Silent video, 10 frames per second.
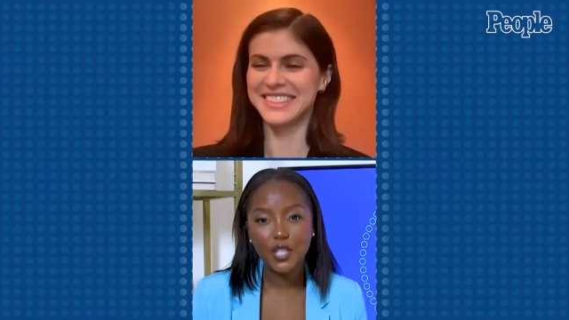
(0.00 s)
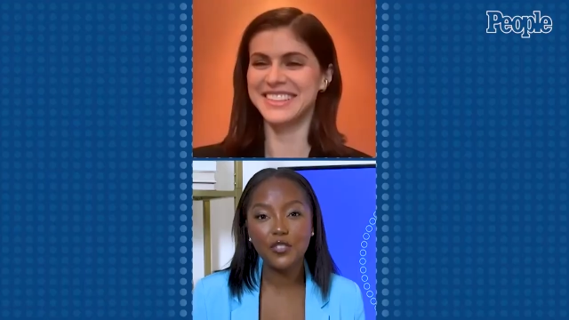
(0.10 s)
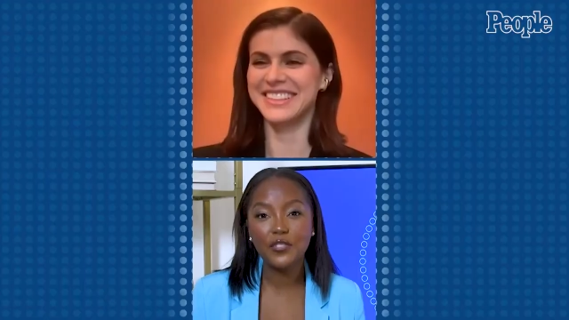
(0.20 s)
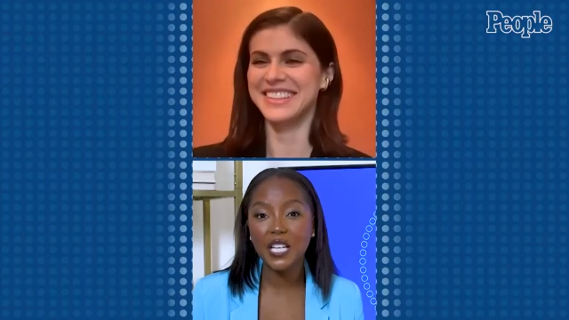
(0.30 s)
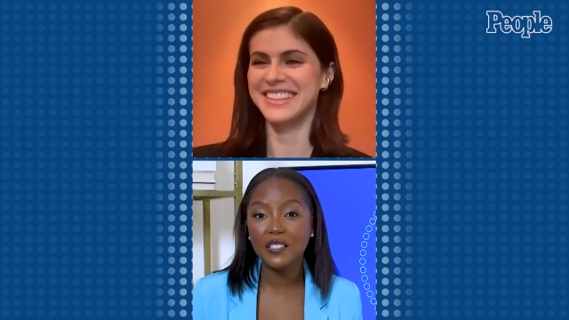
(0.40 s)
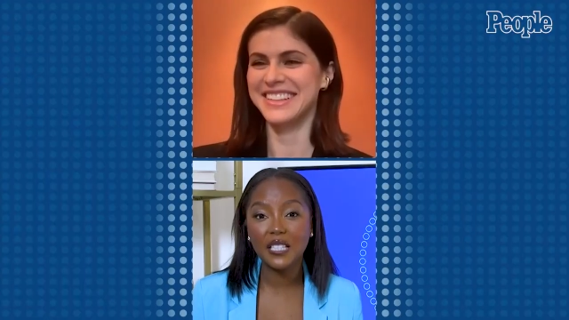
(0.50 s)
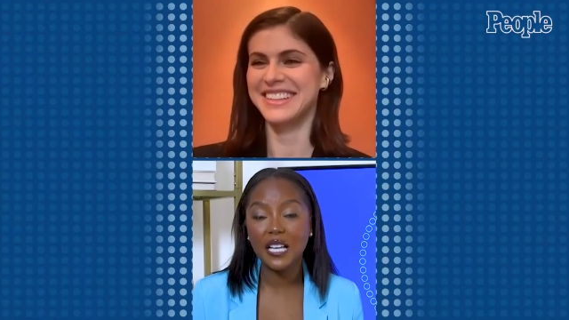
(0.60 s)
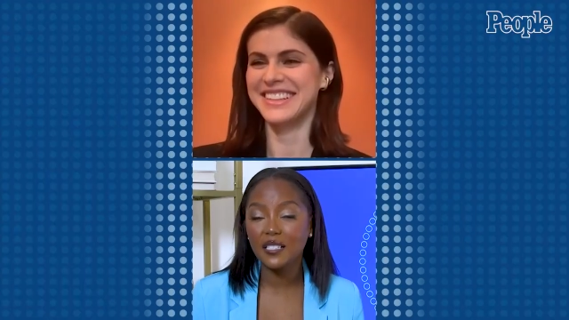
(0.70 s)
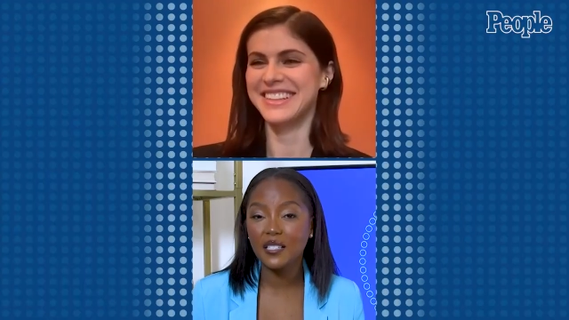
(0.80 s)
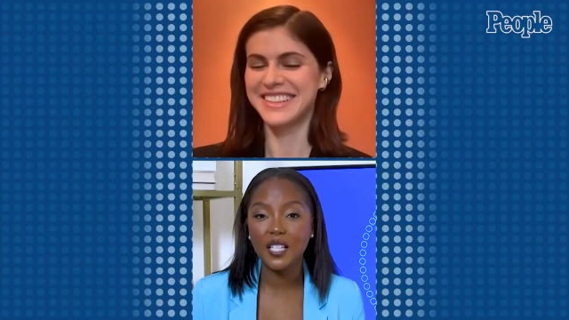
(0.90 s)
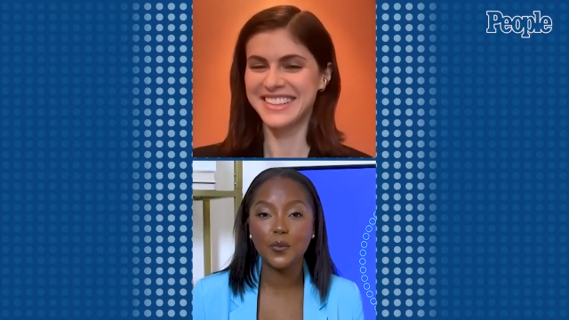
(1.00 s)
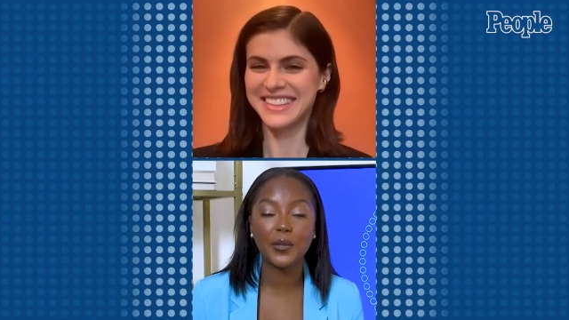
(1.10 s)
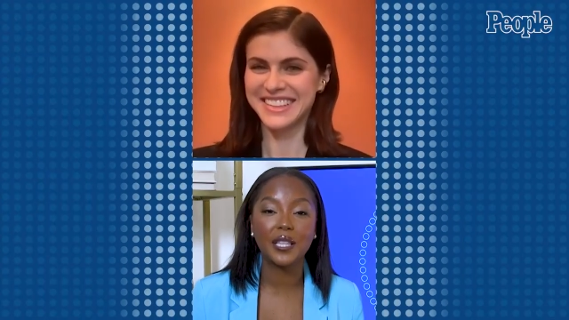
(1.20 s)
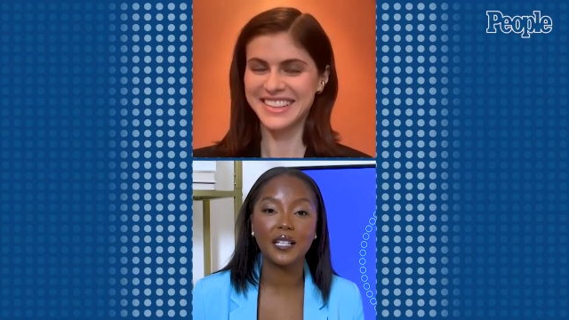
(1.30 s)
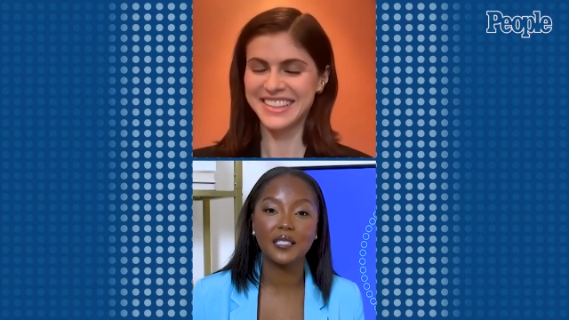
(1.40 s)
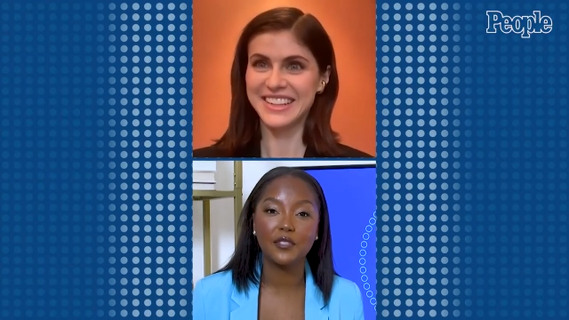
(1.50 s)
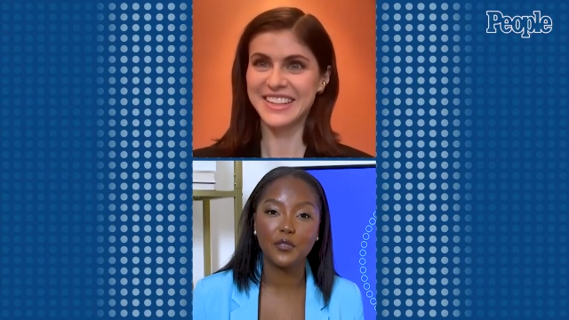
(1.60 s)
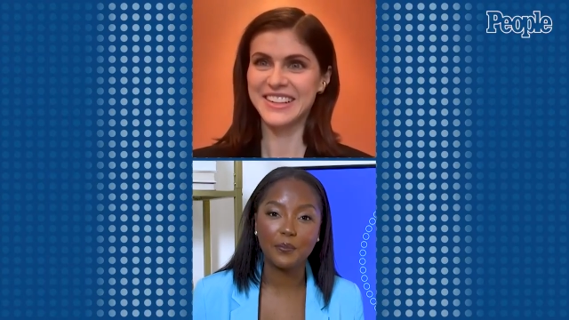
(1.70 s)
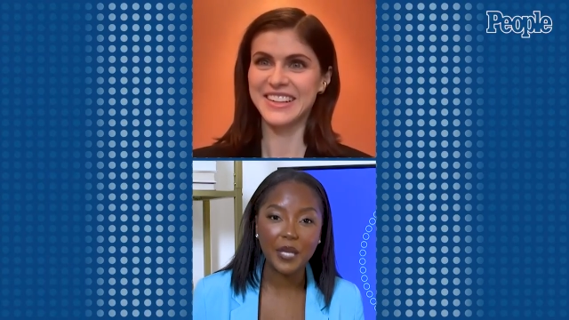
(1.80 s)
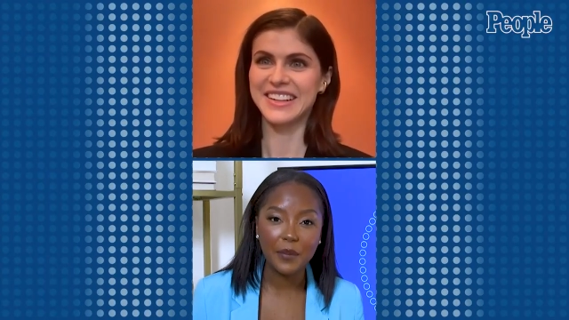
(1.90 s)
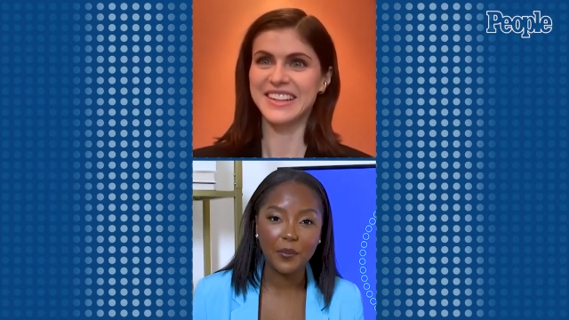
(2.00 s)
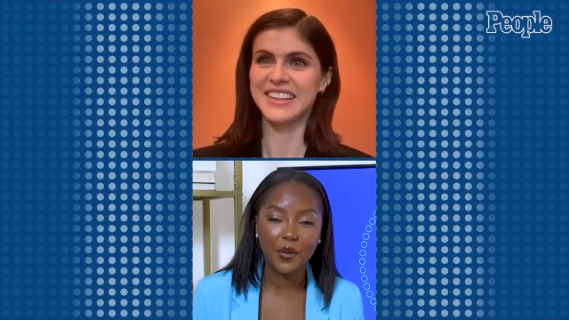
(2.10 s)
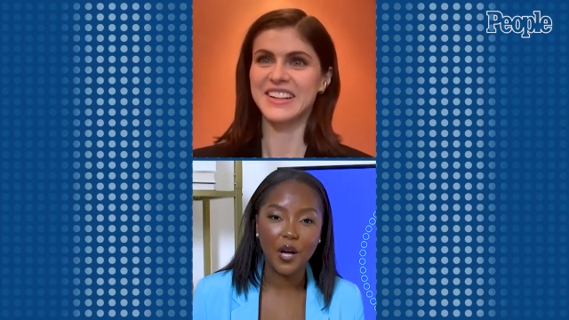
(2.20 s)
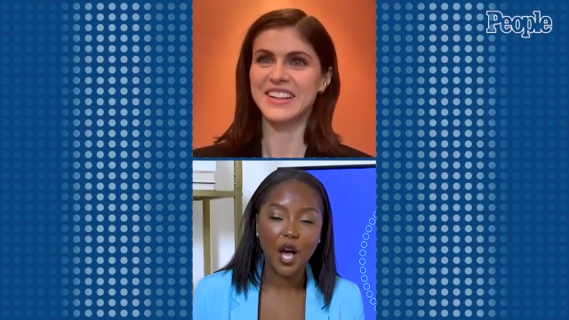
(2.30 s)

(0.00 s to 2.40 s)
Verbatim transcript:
Speaker 1: You've shared a lot of scenes with a lot of different people.